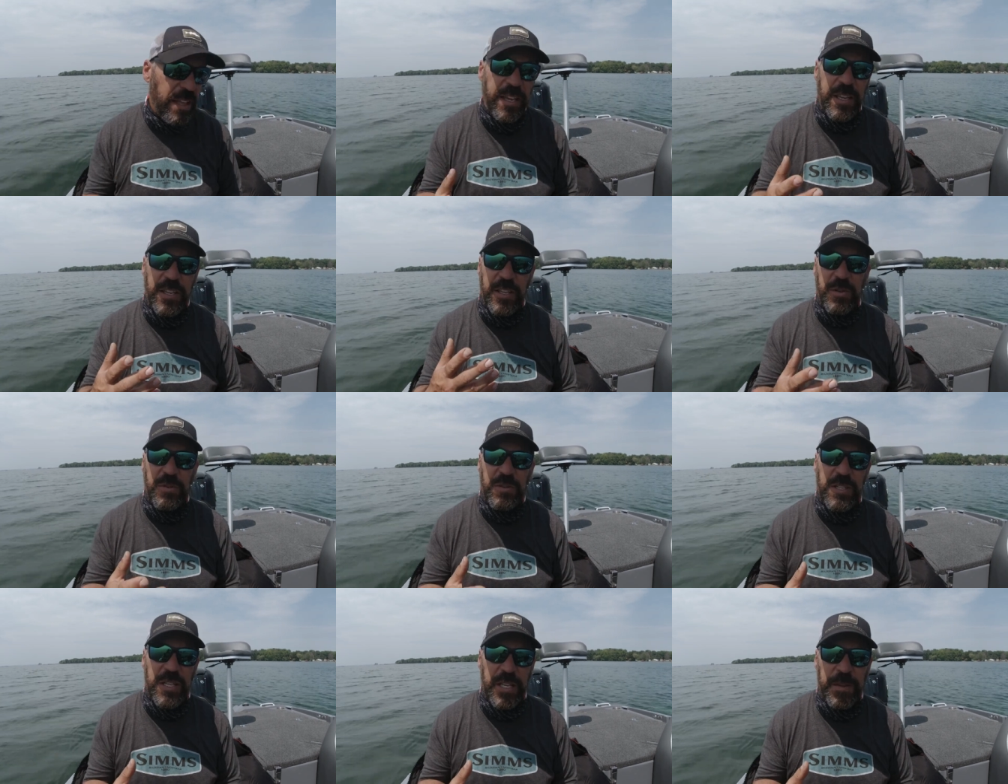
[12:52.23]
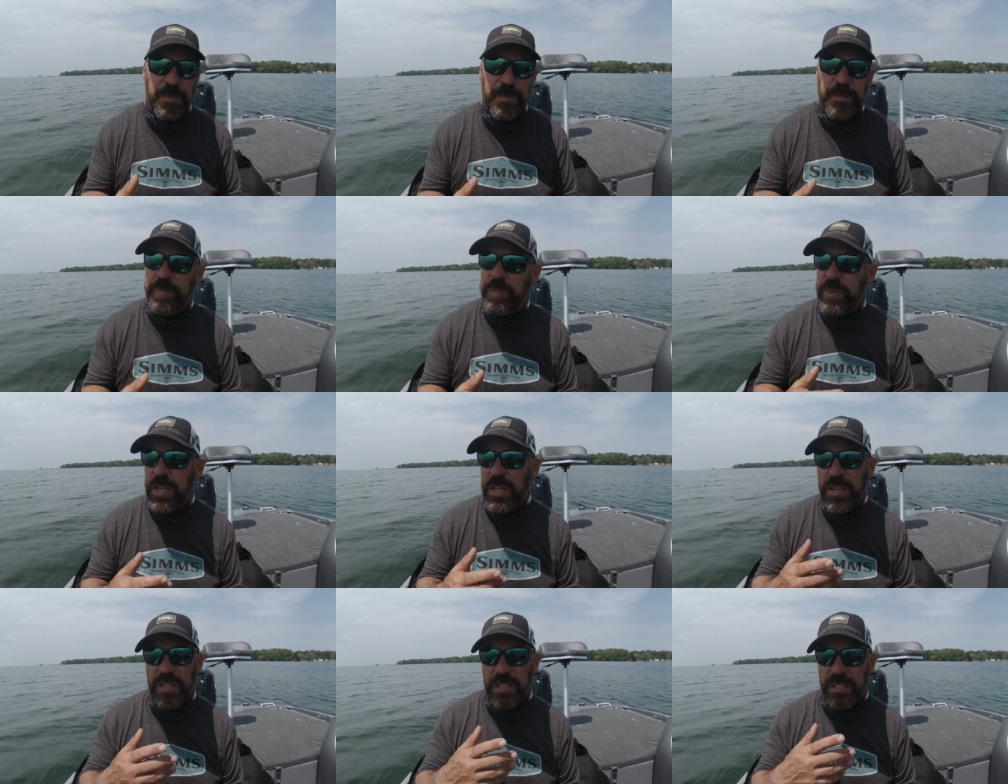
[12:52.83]
like using
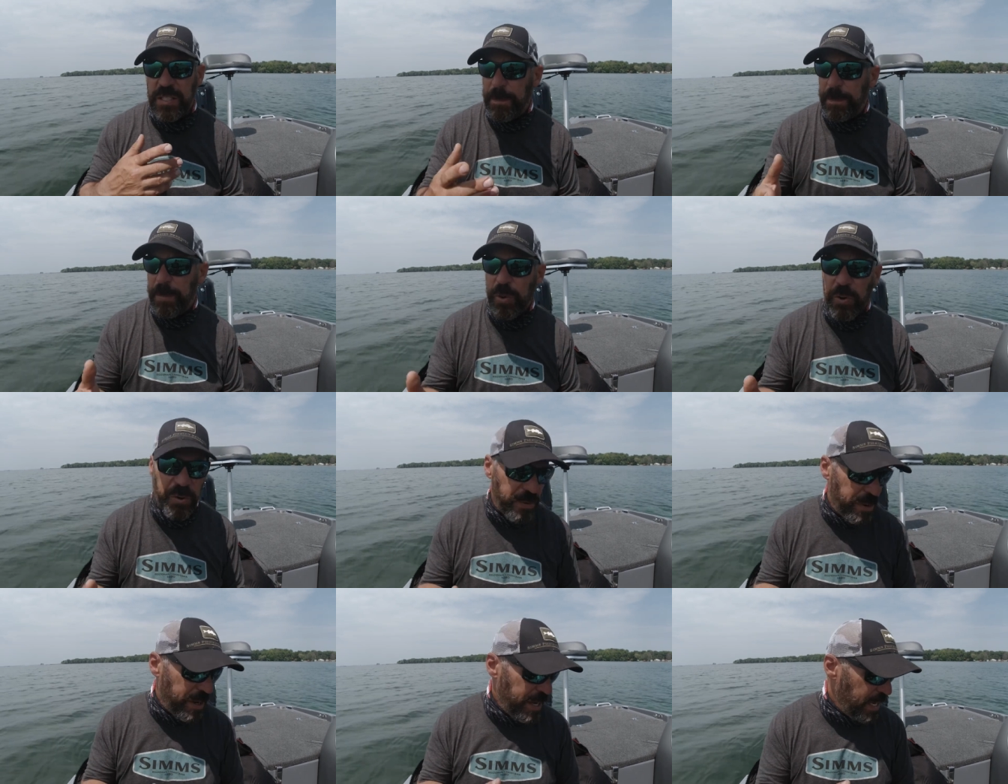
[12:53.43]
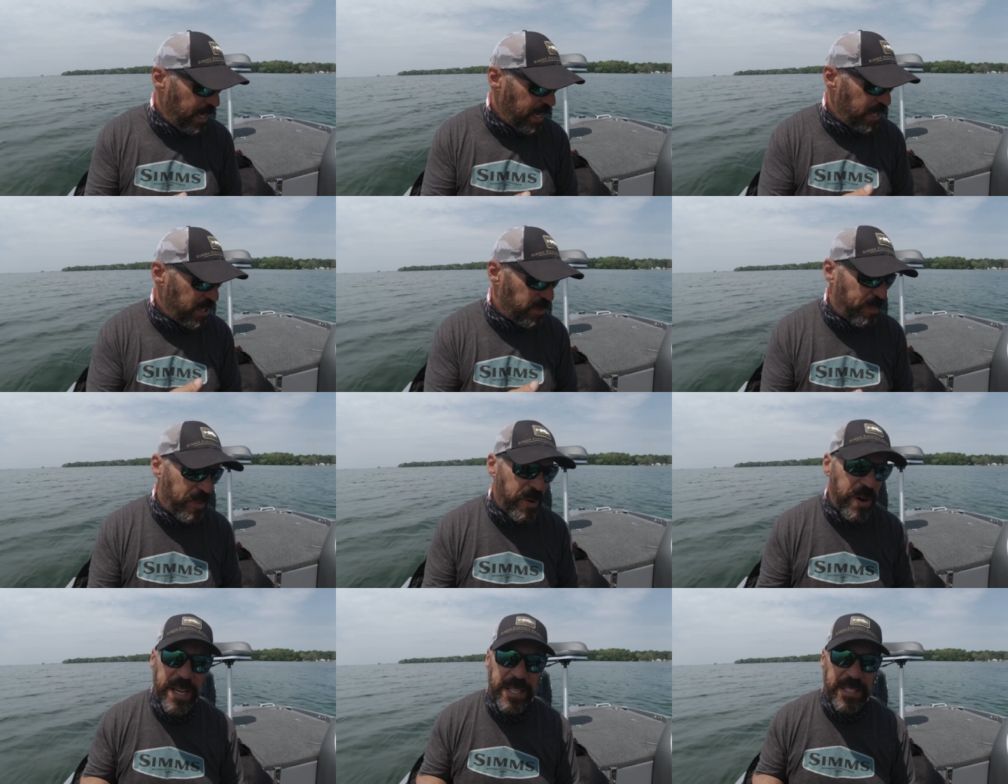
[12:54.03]
simple green. I
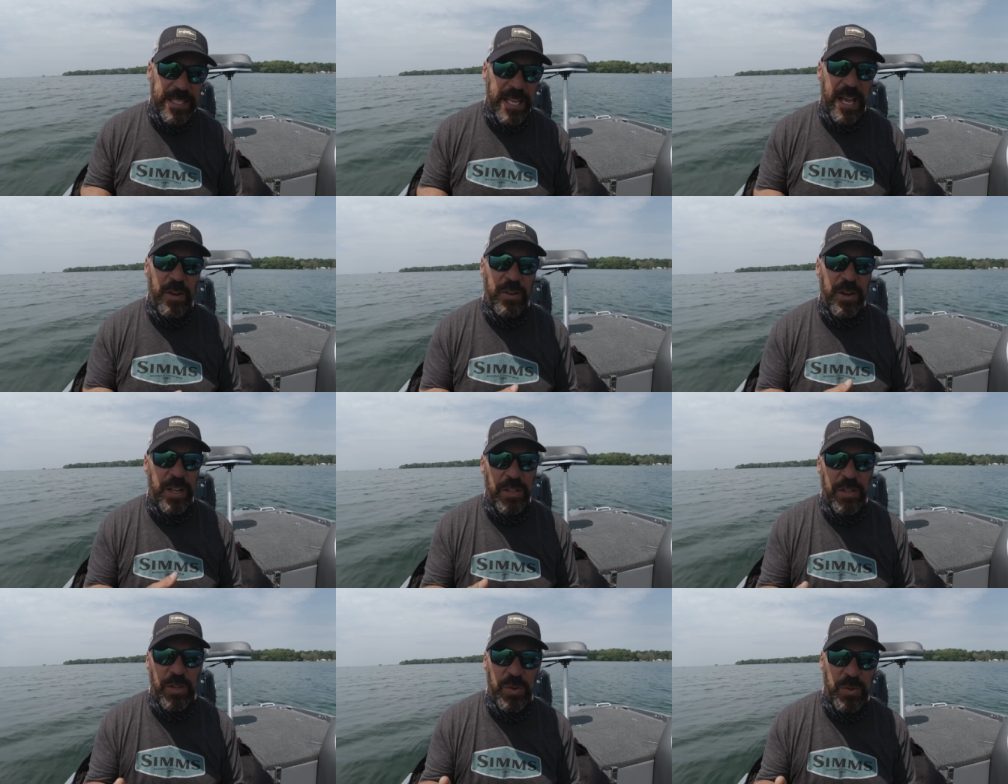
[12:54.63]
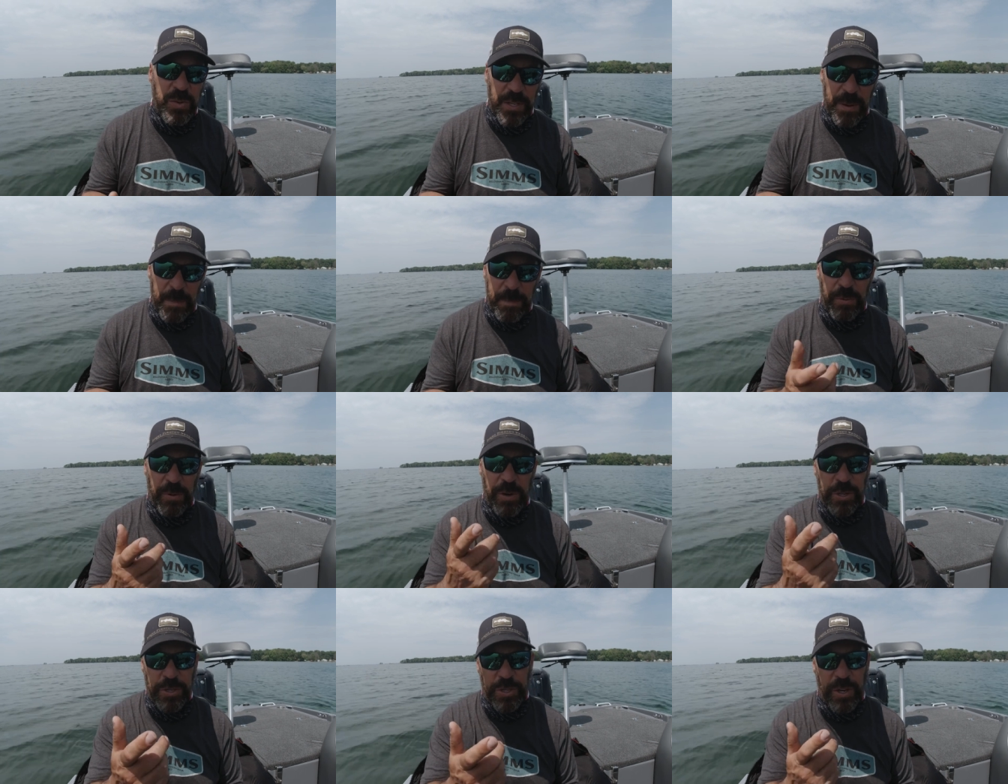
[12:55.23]
spray it down and use a
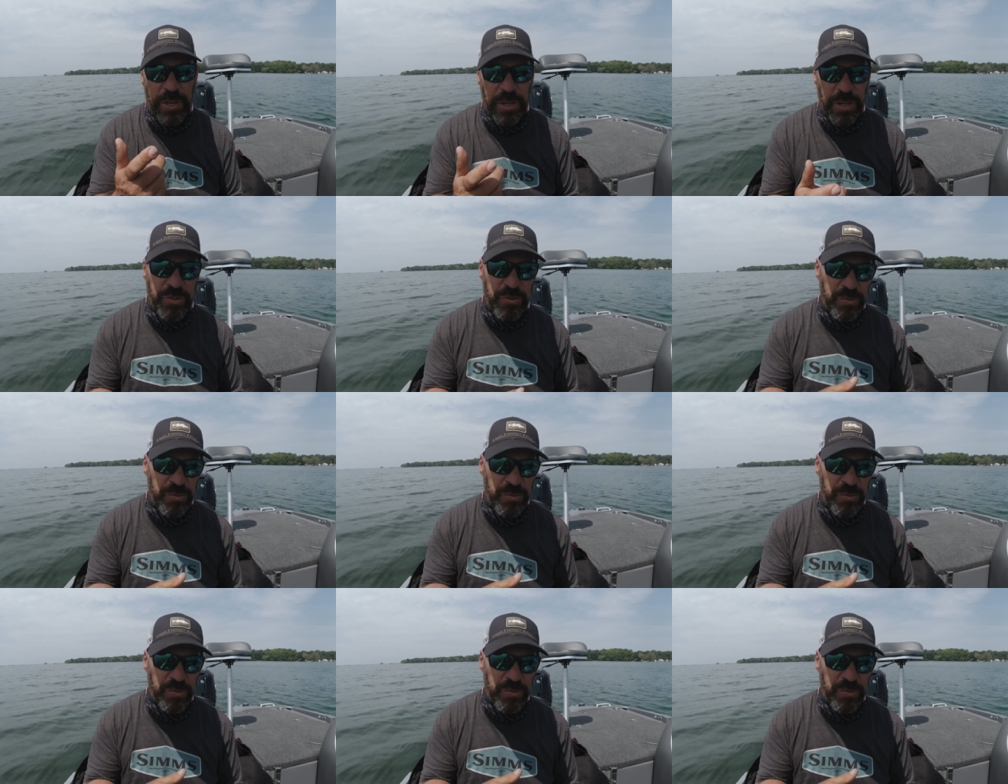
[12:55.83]
brush on a